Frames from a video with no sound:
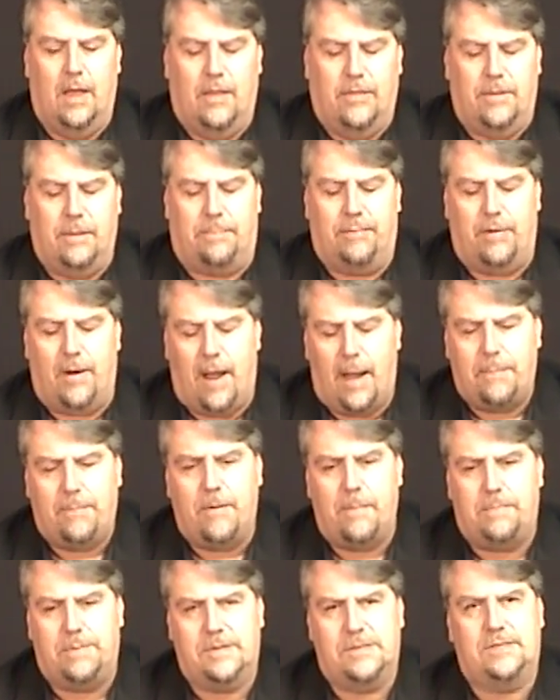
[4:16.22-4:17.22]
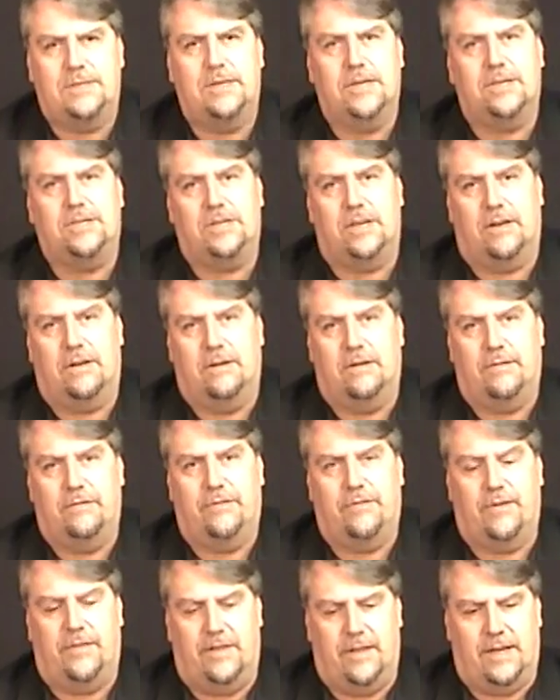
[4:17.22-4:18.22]
The proper position
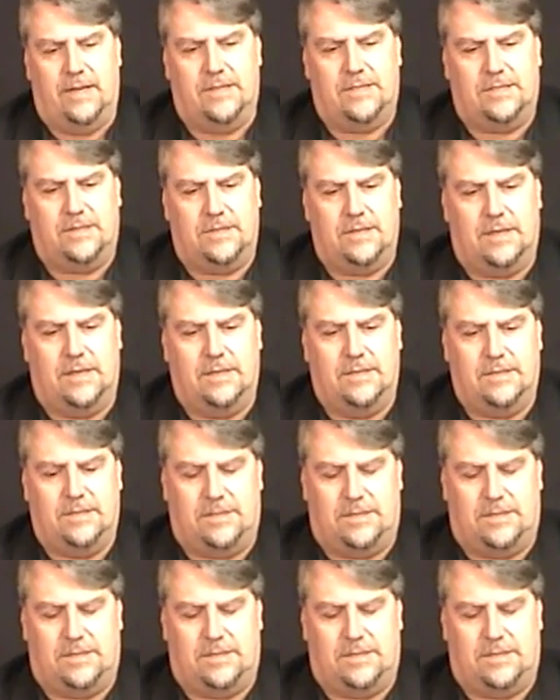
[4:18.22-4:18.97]
for this is,